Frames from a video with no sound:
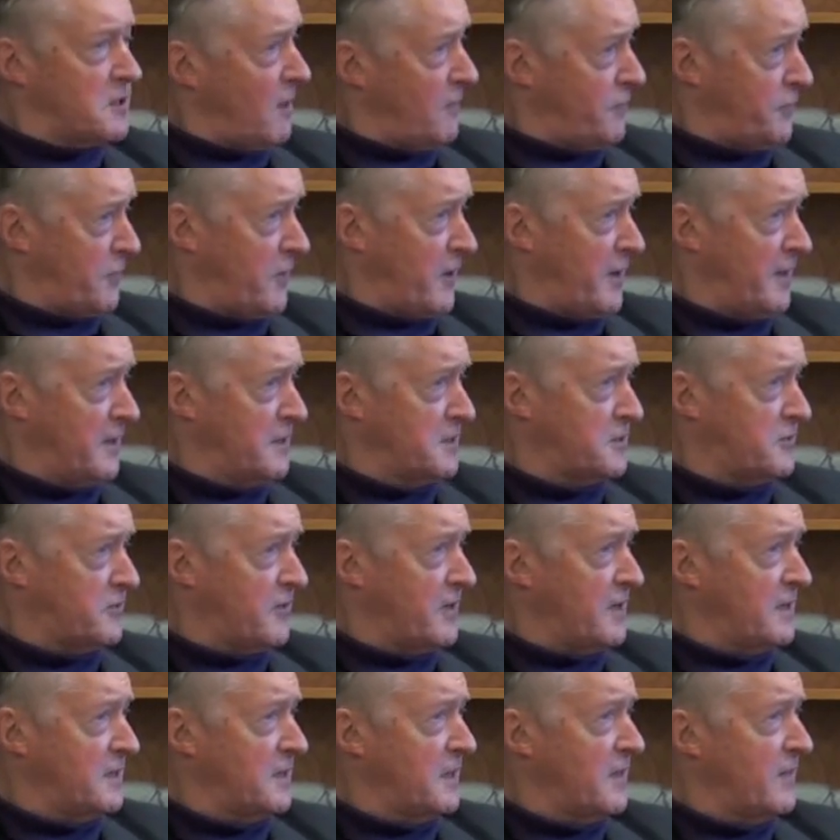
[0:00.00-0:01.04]
the software
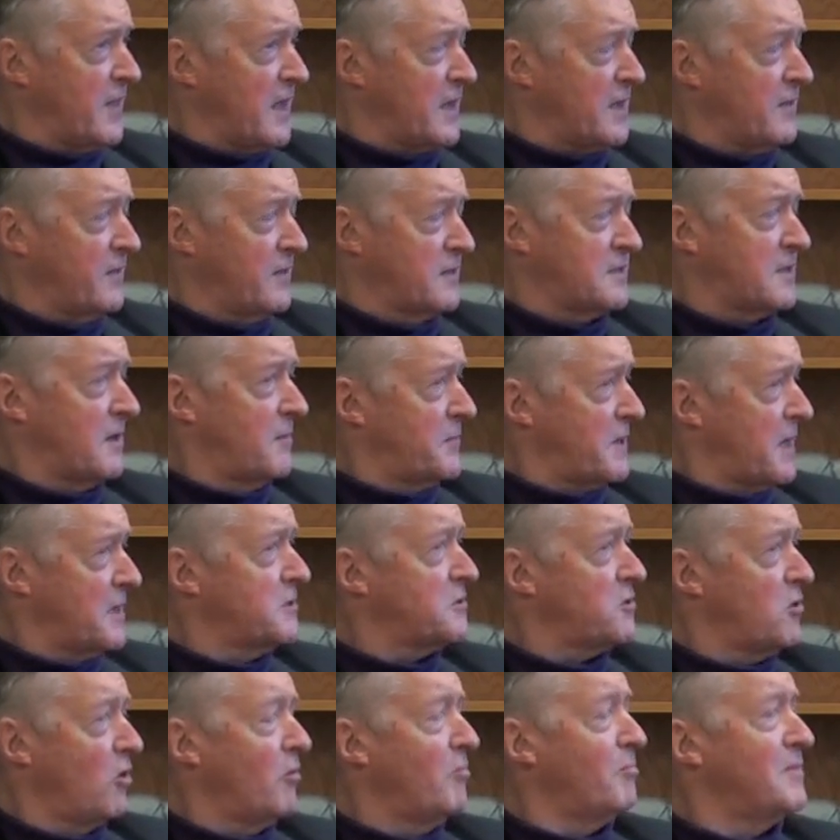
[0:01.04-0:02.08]
industry. They're
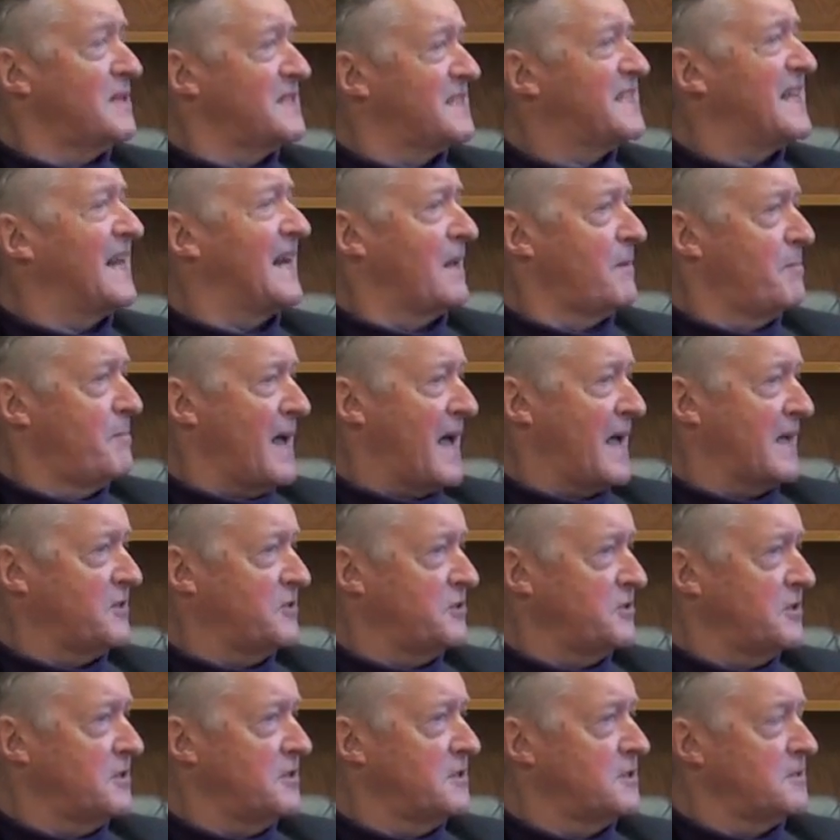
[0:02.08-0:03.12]
sometimes called Mozilla
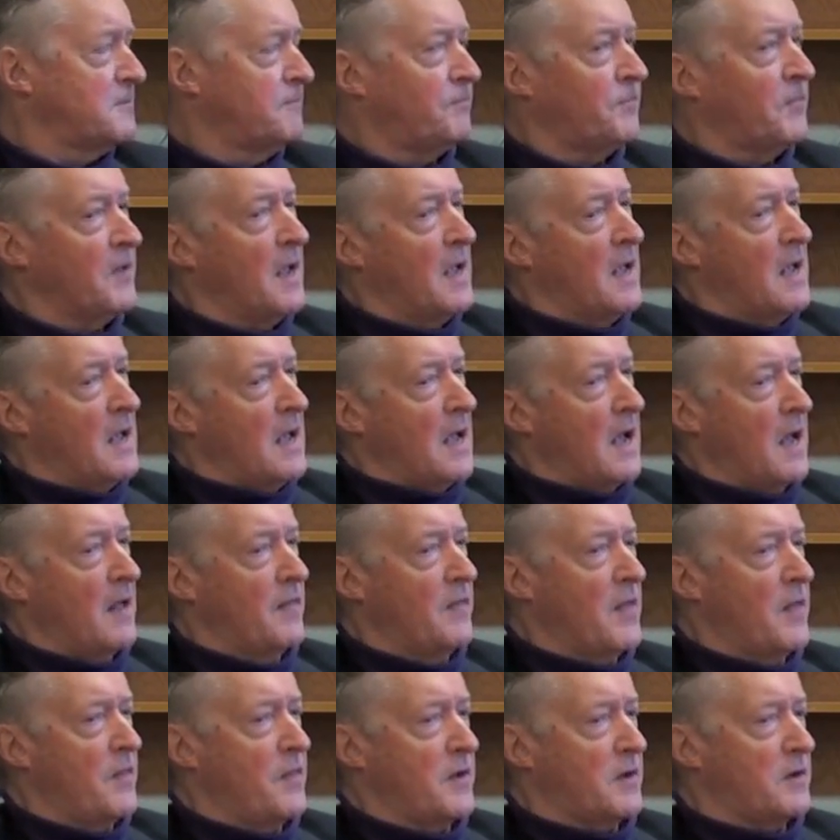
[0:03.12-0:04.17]
badges.
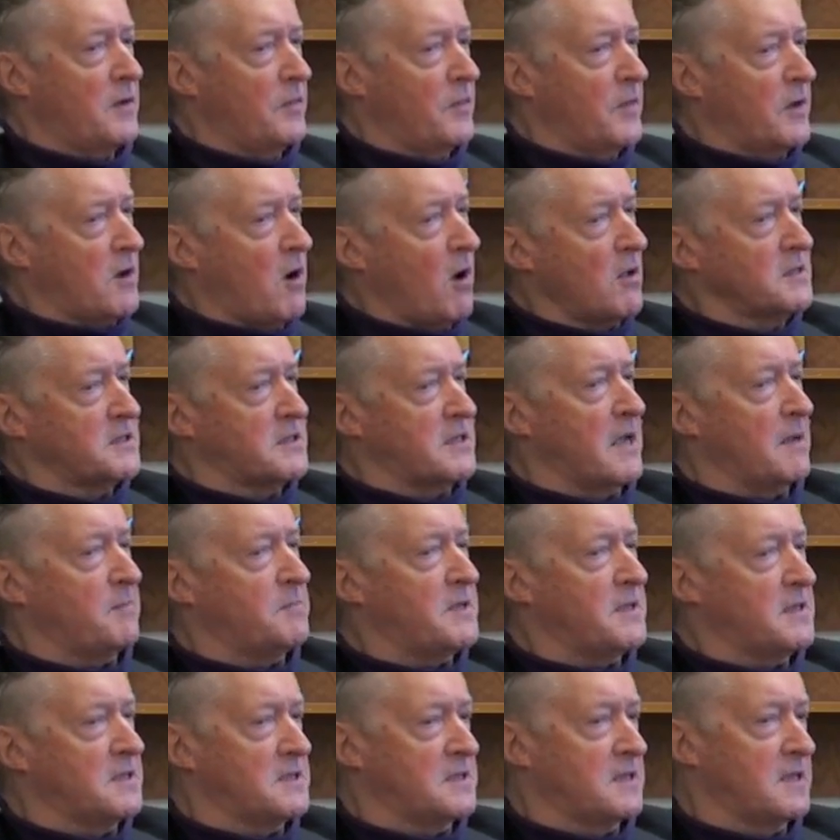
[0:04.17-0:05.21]
And the
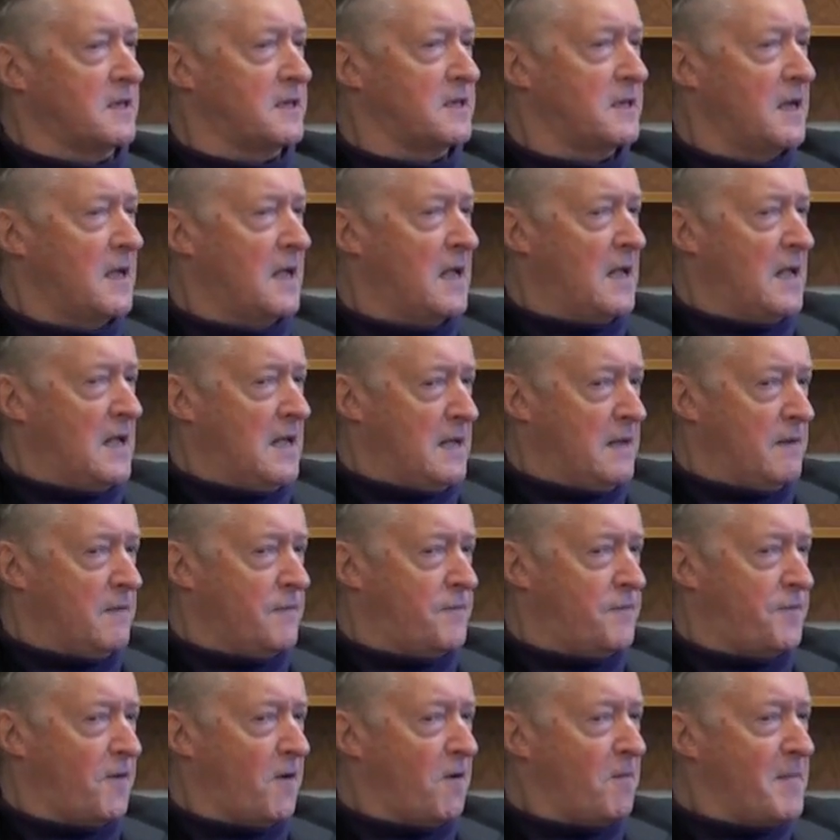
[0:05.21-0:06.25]
concept is that
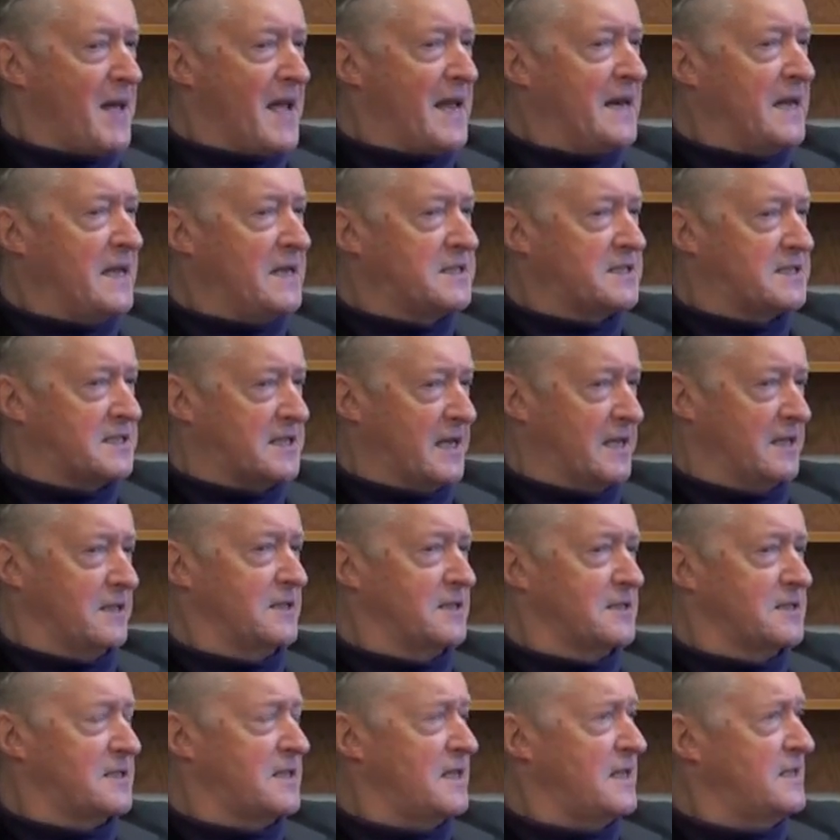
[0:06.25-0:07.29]
for many
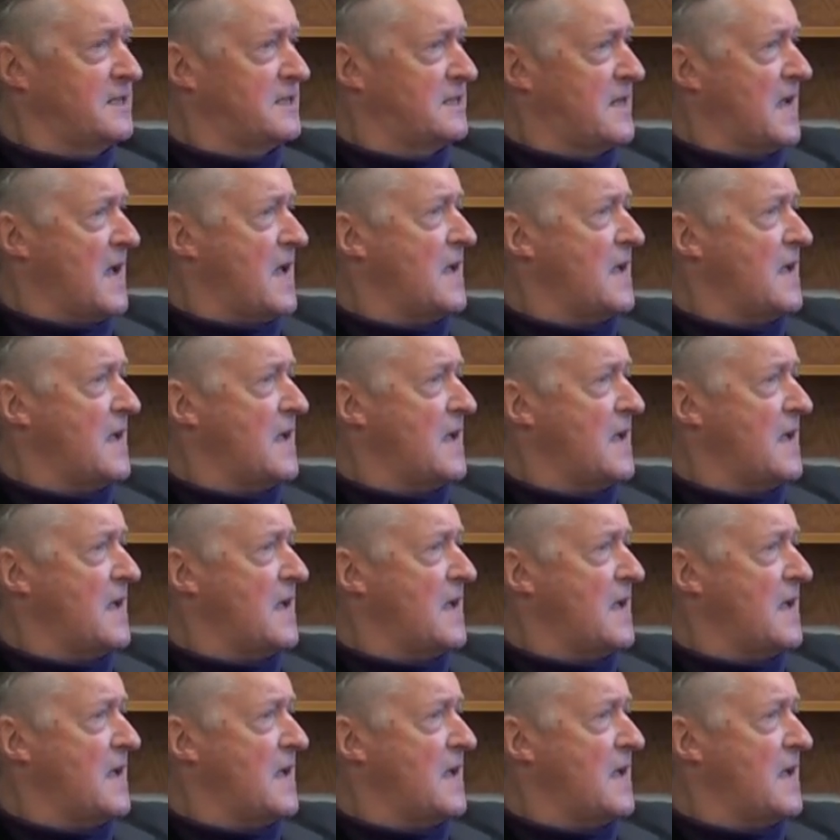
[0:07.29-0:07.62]
skills these